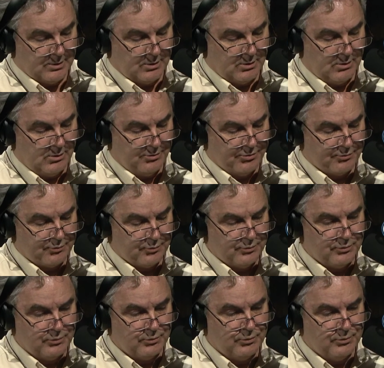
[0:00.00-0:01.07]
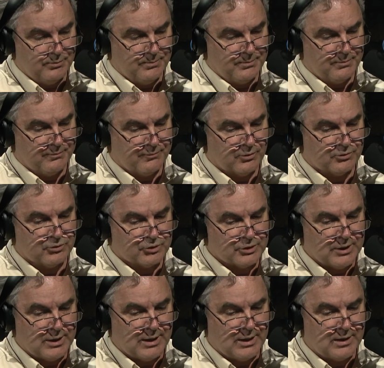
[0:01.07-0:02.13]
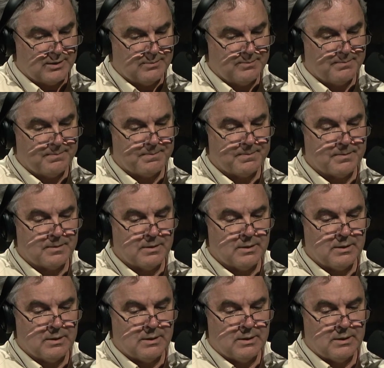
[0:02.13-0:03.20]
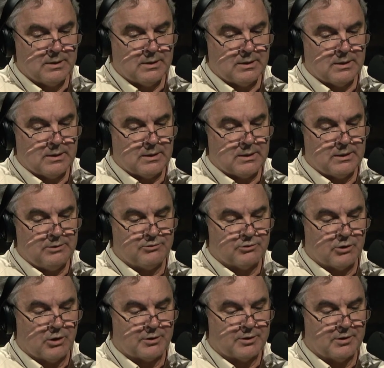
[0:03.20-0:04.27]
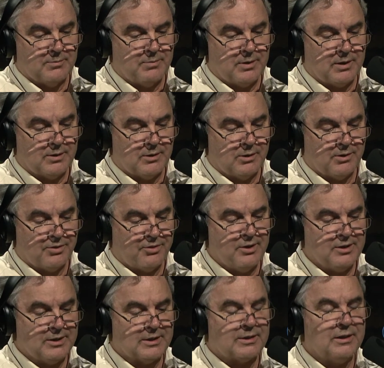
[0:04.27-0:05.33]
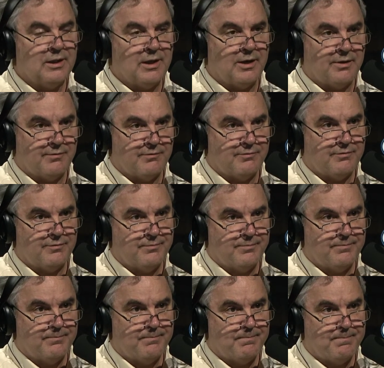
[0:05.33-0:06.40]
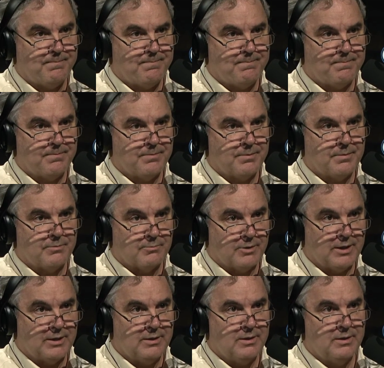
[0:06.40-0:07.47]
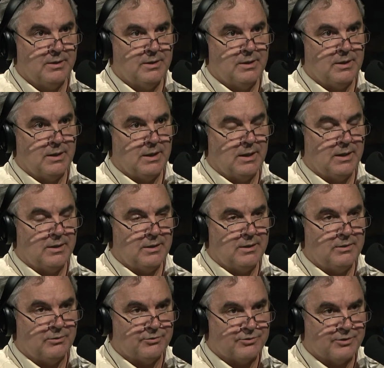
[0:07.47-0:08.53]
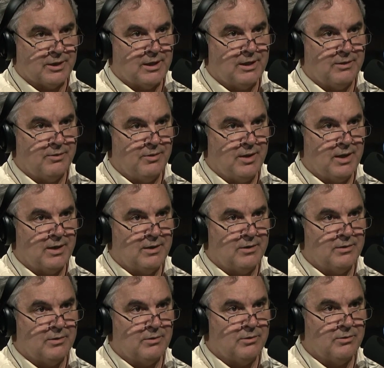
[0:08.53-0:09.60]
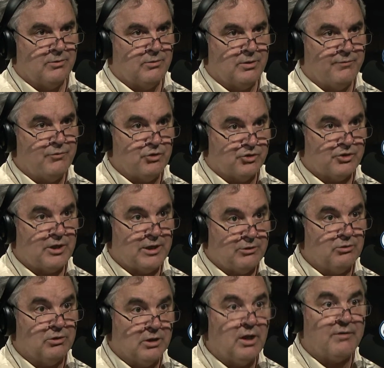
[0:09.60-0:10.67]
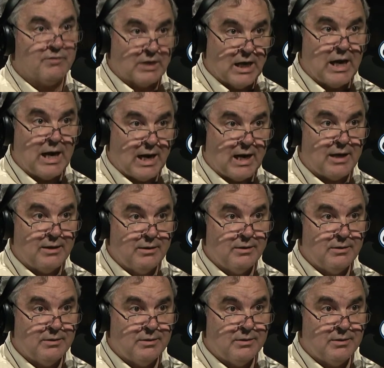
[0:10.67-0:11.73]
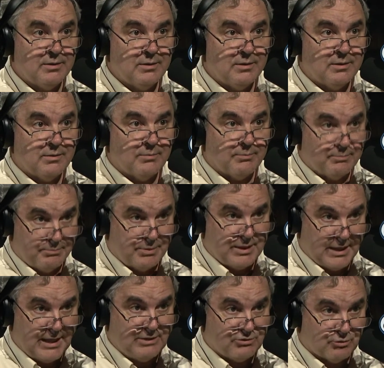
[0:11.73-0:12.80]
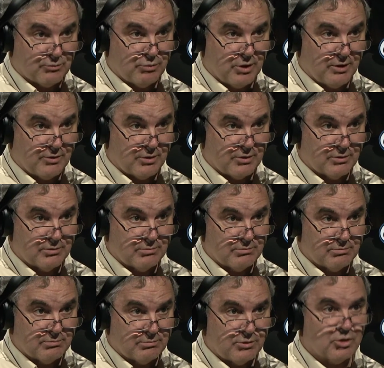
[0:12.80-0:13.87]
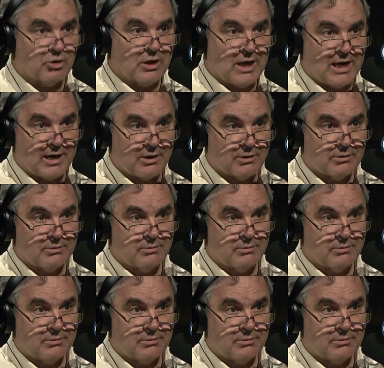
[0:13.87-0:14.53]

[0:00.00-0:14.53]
all through First John, he's talking about authentic love, right? Mm-hmm. And he'll say that if you say you love God but hate your brother, you're a liar.